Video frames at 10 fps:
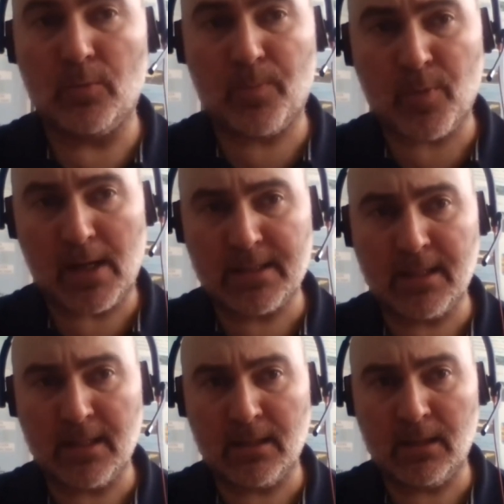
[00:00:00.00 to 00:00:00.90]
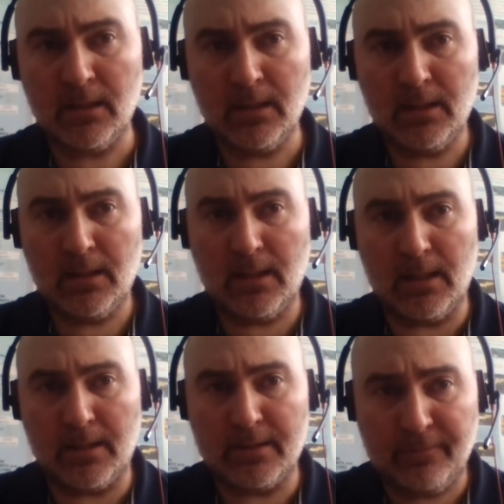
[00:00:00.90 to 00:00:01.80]
practical
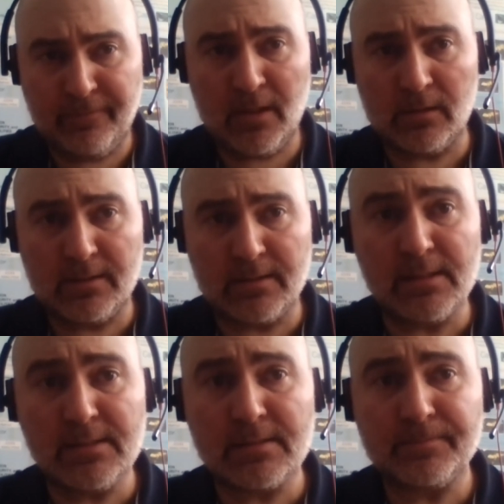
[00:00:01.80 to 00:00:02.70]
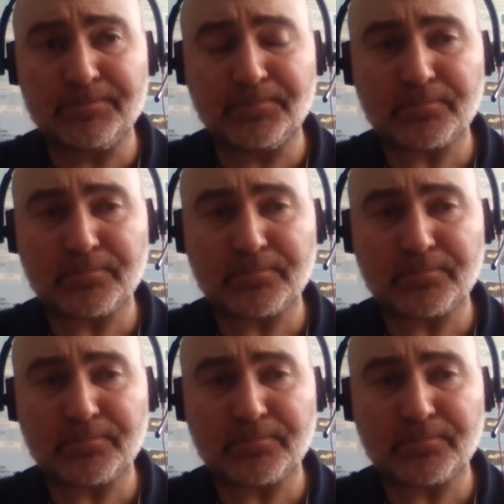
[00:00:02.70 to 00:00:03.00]
uh, difficulties